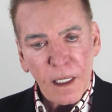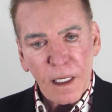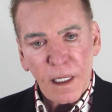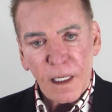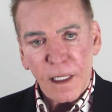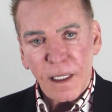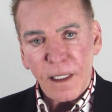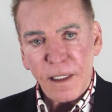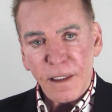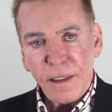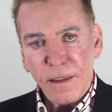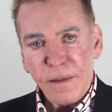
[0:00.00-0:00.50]

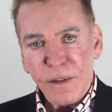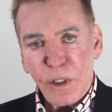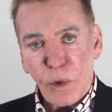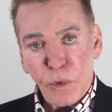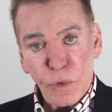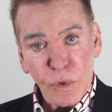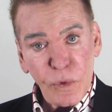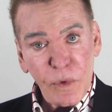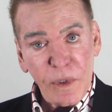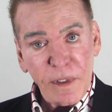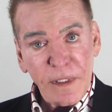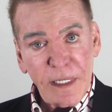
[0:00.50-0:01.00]
uh, don't
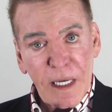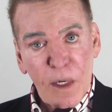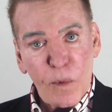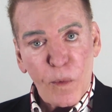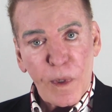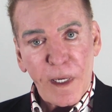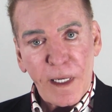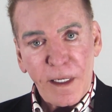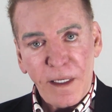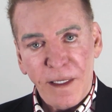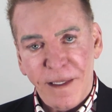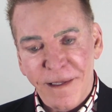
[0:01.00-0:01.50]
do it that
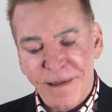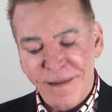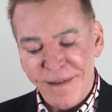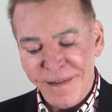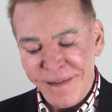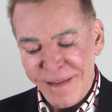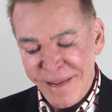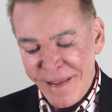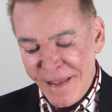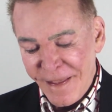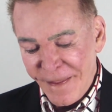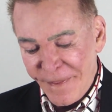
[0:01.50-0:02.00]
way.
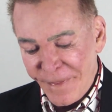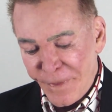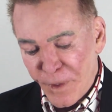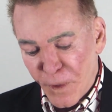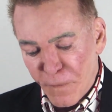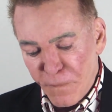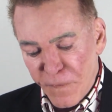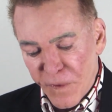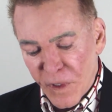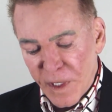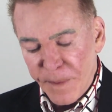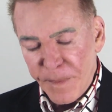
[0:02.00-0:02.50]
They're
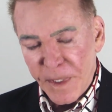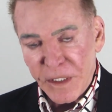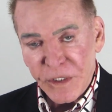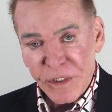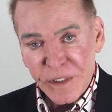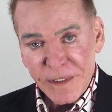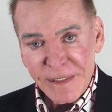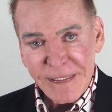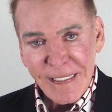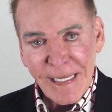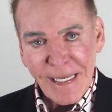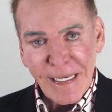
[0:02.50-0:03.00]
very much
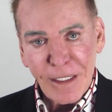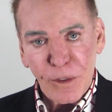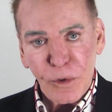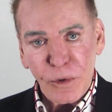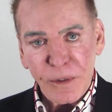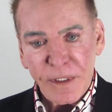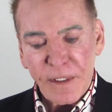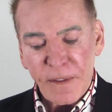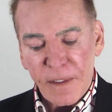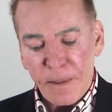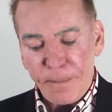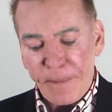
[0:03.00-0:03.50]
entangled
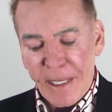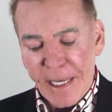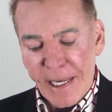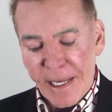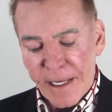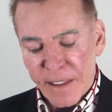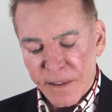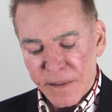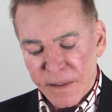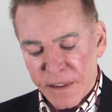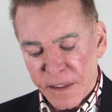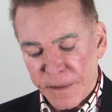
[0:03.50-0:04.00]
in the
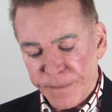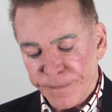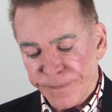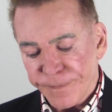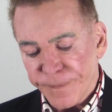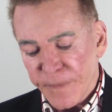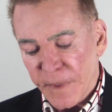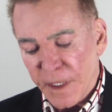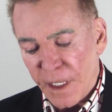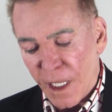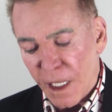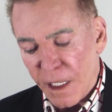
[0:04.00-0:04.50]
past.
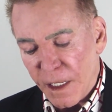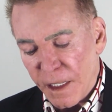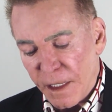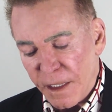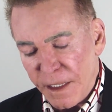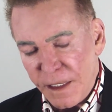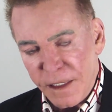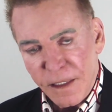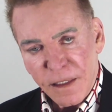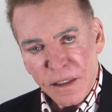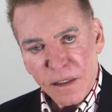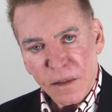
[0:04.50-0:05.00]
Uh,
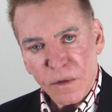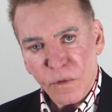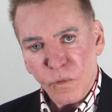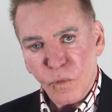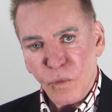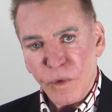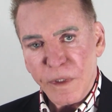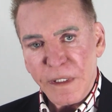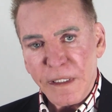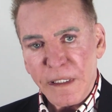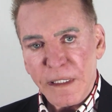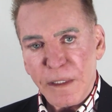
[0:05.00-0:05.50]
and it's
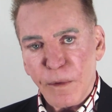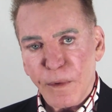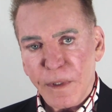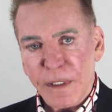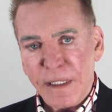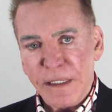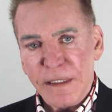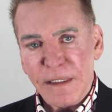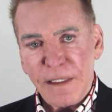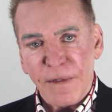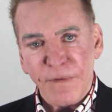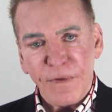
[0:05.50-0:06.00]
really,
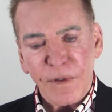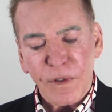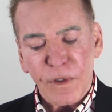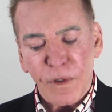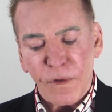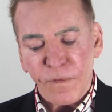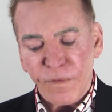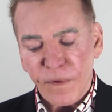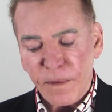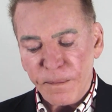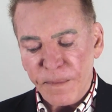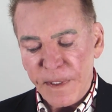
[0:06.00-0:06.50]
really
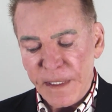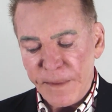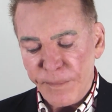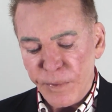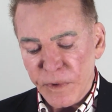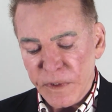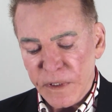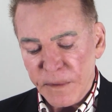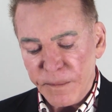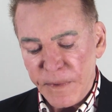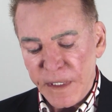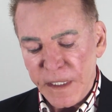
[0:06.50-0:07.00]
difficult for
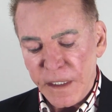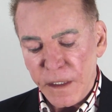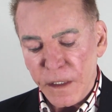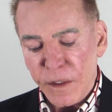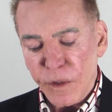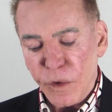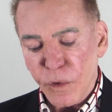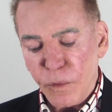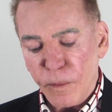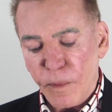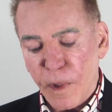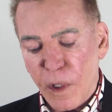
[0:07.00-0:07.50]
people to be in a
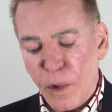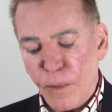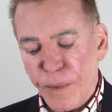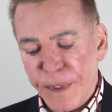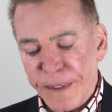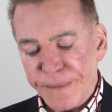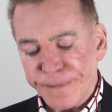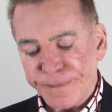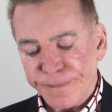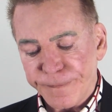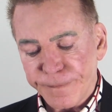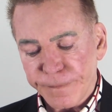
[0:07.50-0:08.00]
new
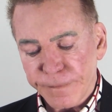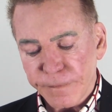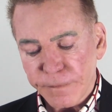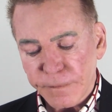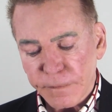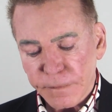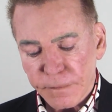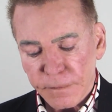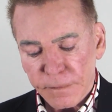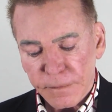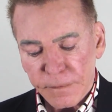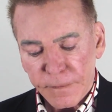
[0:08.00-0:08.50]
moment.
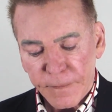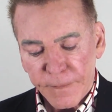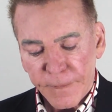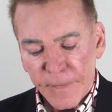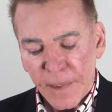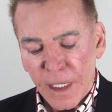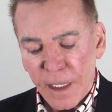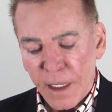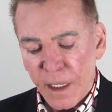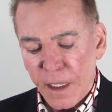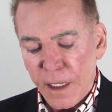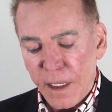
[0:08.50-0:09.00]

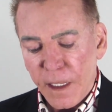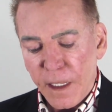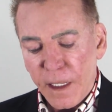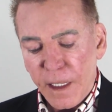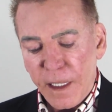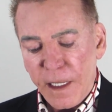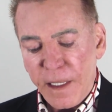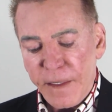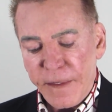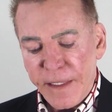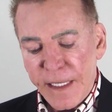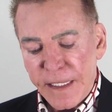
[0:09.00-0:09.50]

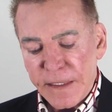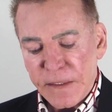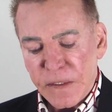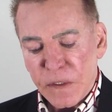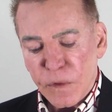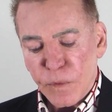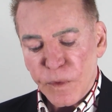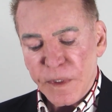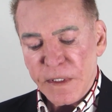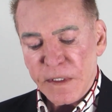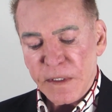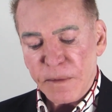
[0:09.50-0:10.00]
And that's
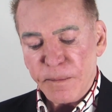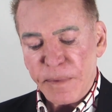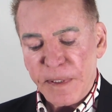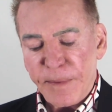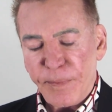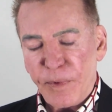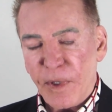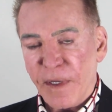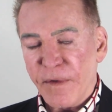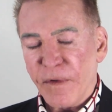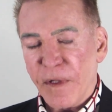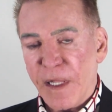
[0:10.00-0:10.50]
the reason
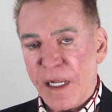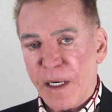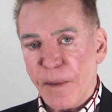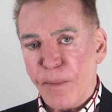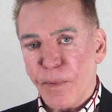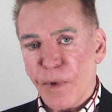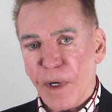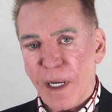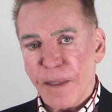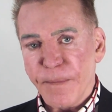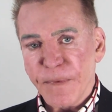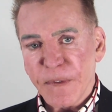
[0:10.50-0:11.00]
people have a lot of
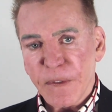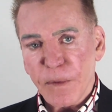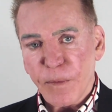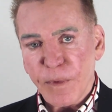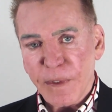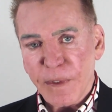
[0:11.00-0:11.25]
problems in